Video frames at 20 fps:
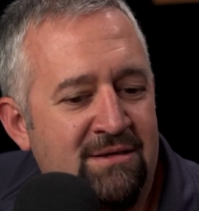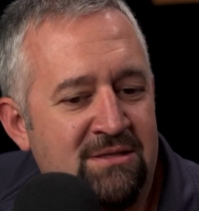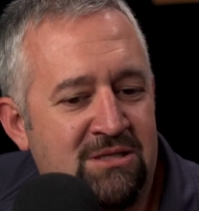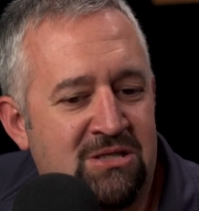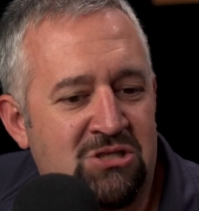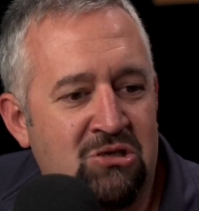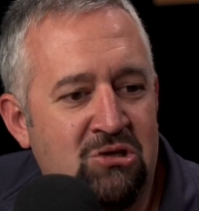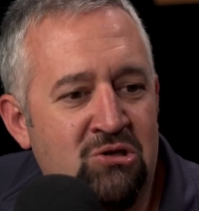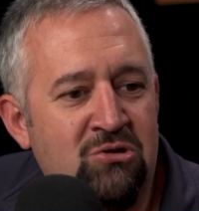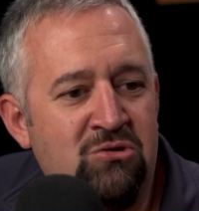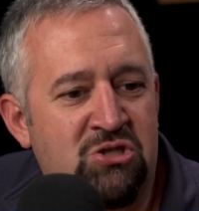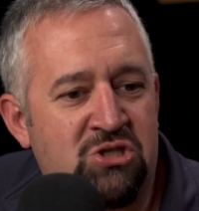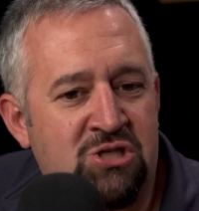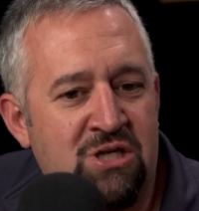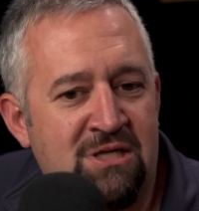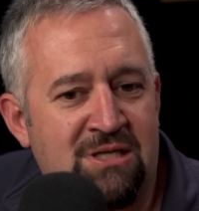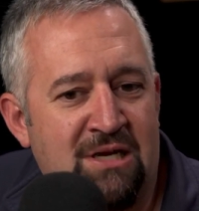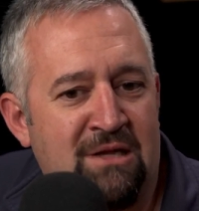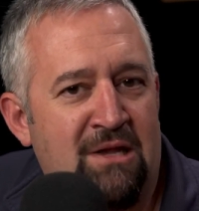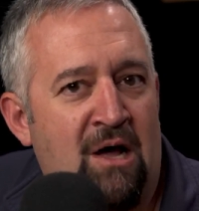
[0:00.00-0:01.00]

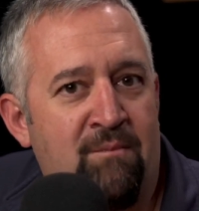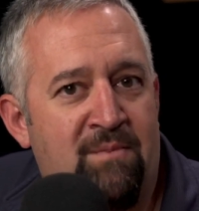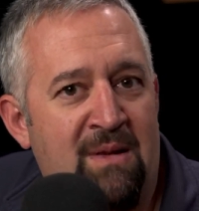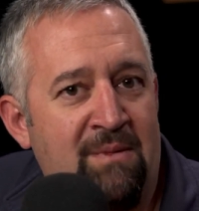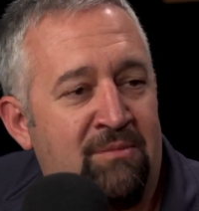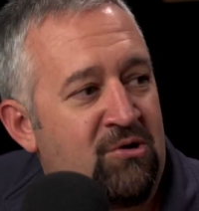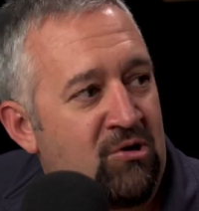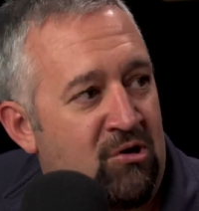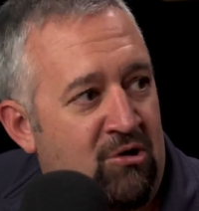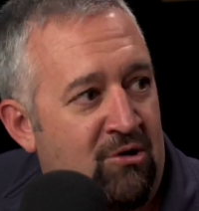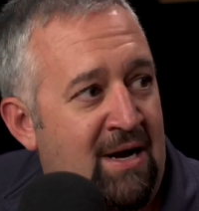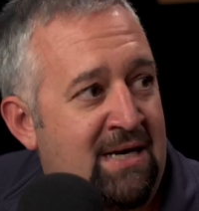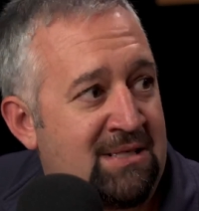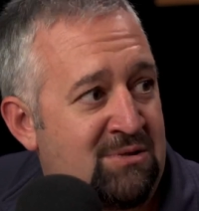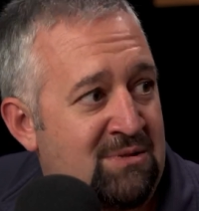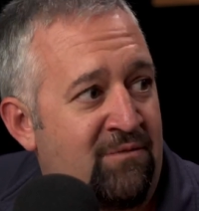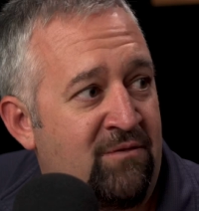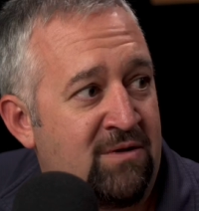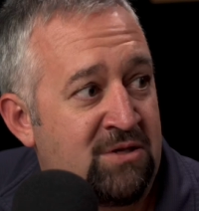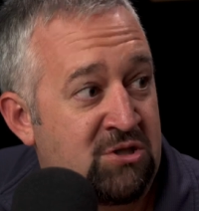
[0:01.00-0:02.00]
solution to allow people to
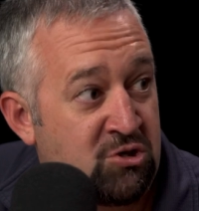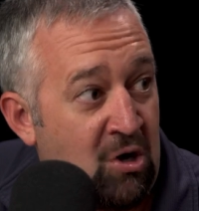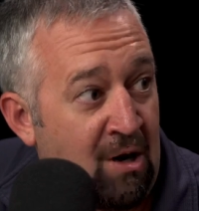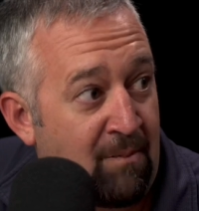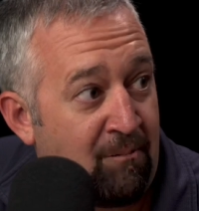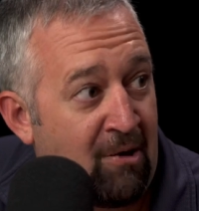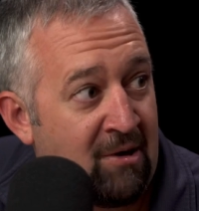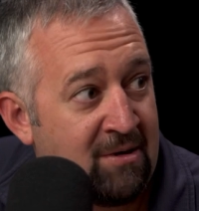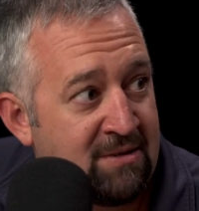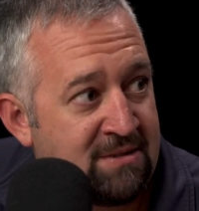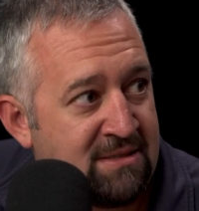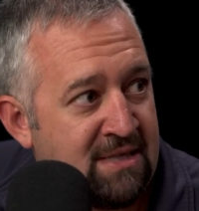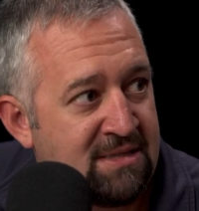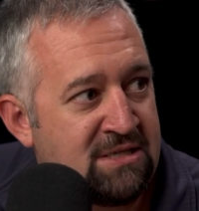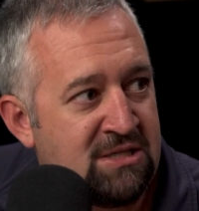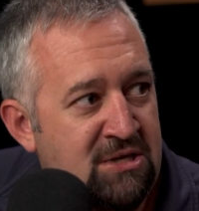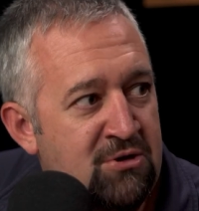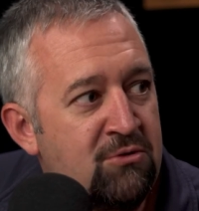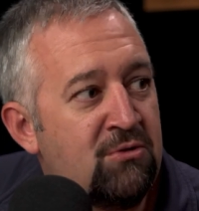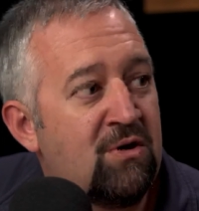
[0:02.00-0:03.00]
cross-reference truck parts
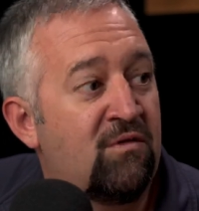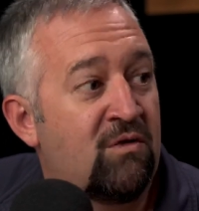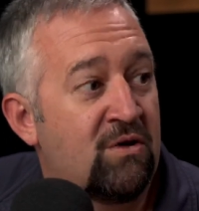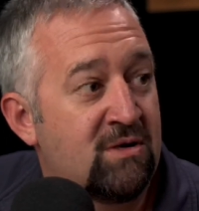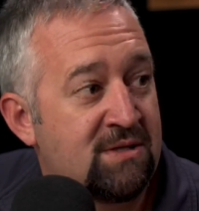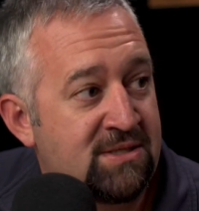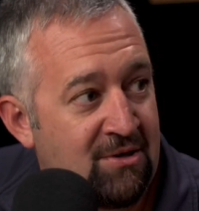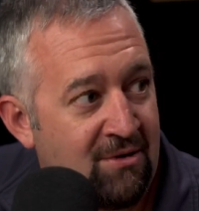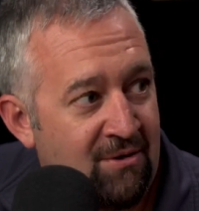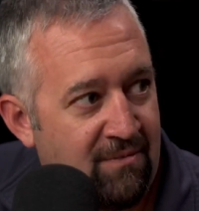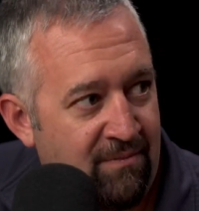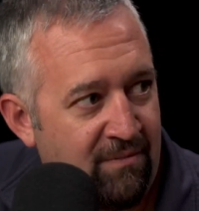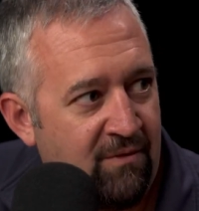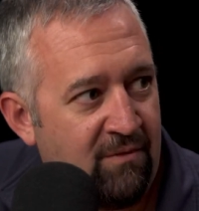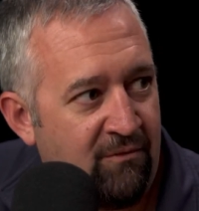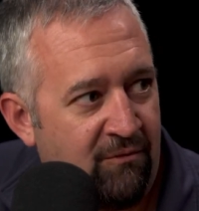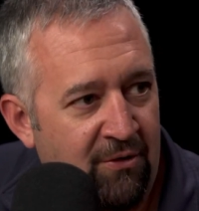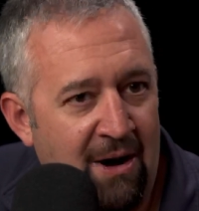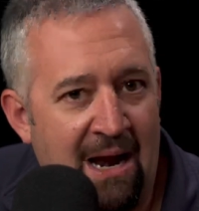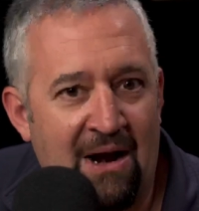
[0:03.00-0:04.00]
that's universal
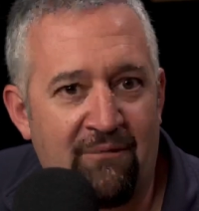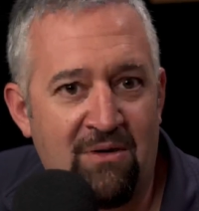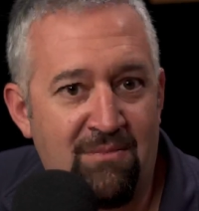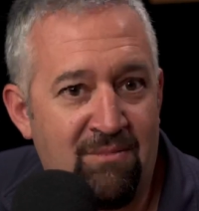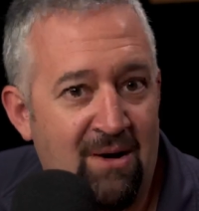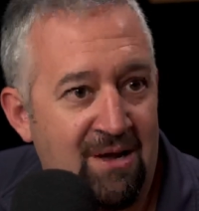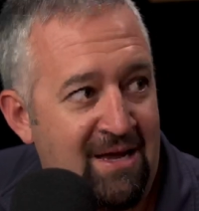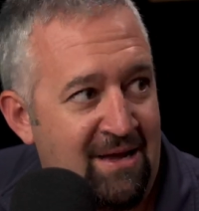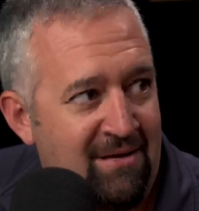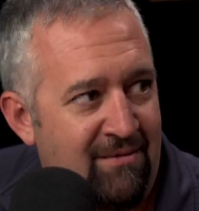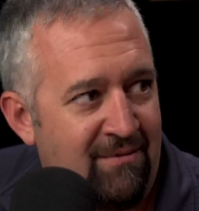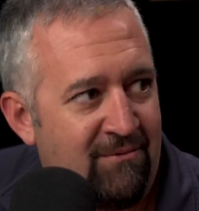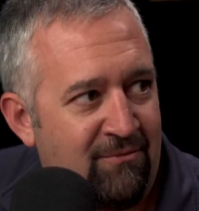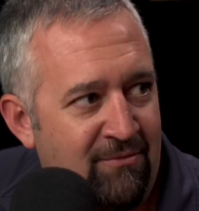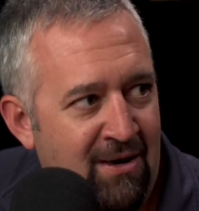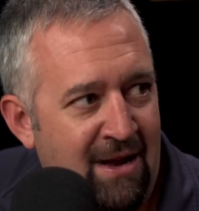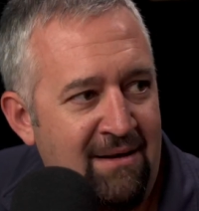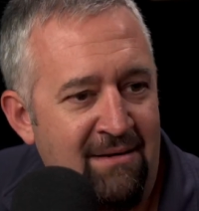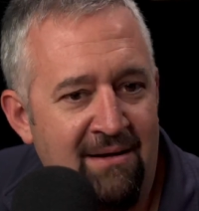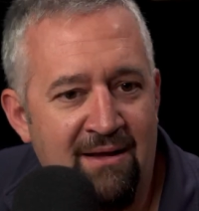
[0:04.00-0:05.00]
for everybody,
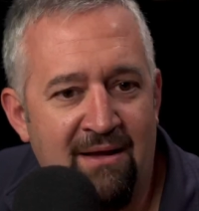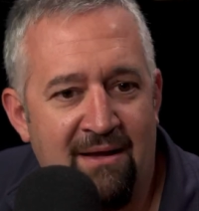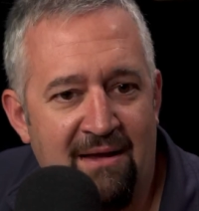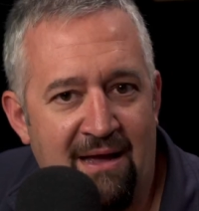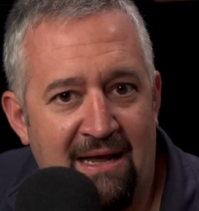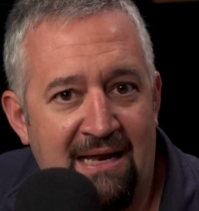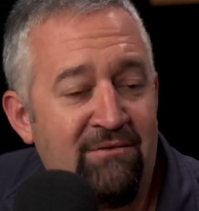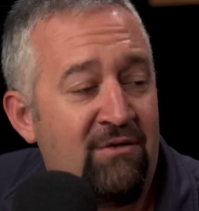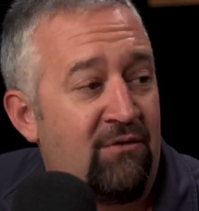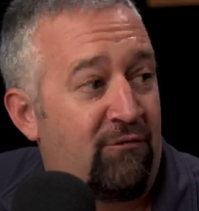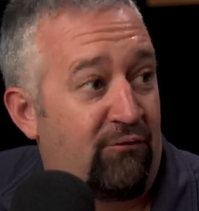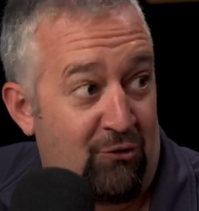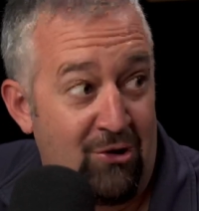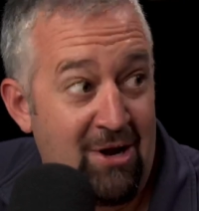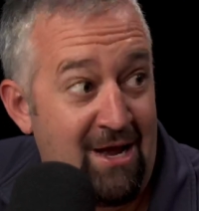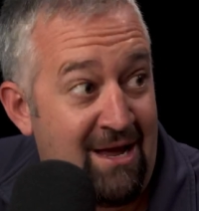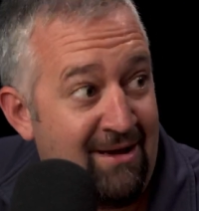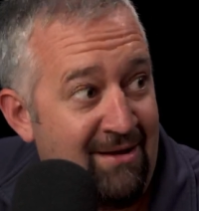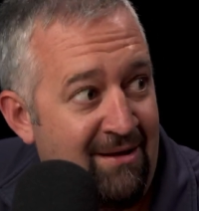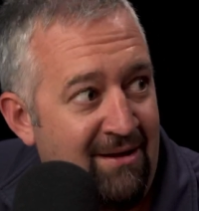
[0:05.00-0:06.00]
right? And even
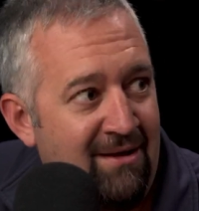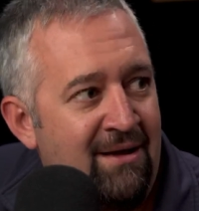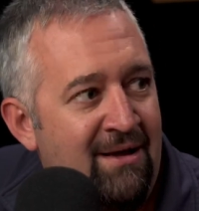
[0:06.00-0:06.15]
free.